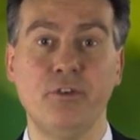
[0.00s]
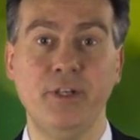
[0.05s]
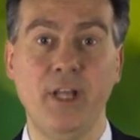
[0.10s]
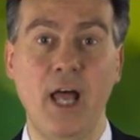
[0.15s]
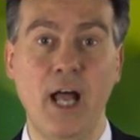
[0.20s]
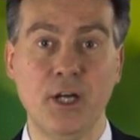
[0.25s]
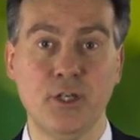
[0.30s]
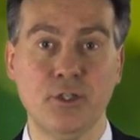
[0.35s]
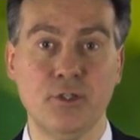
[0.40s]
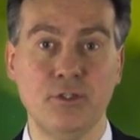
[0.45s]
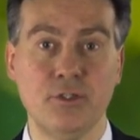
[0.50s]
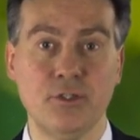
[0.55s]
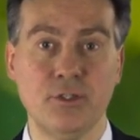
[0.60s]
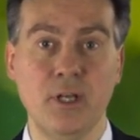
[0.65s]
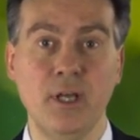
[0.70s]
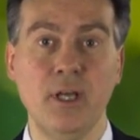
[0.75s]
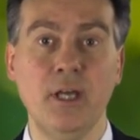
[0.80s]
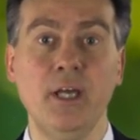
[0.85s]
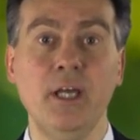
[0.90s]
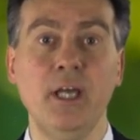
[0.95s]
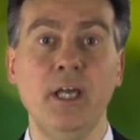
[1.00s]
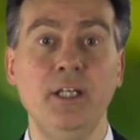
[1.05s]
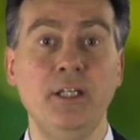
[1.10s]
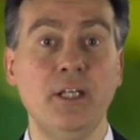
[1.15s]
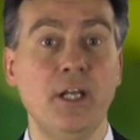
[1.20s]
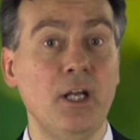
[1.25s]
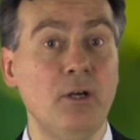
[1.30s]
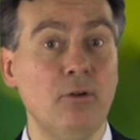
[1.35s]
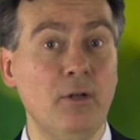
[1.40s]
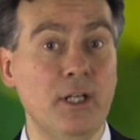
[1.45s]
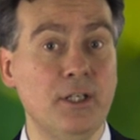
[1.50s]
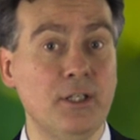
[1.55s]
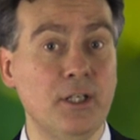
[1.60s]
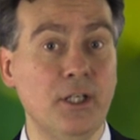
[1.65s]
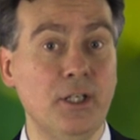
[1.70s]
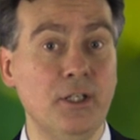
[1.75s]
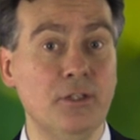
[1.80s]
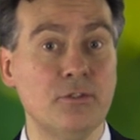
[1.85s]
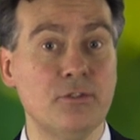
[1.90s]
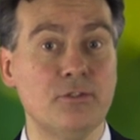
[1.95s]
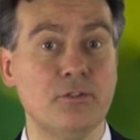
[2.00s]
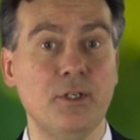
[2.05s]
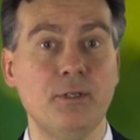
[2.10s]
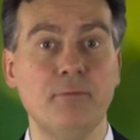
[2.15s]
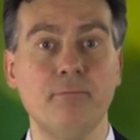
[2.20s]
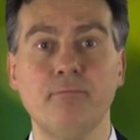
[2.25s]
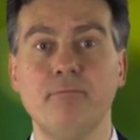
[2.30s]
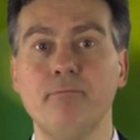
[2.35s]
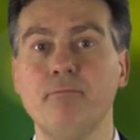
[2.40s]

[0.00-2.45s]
reductions in the regulated industry.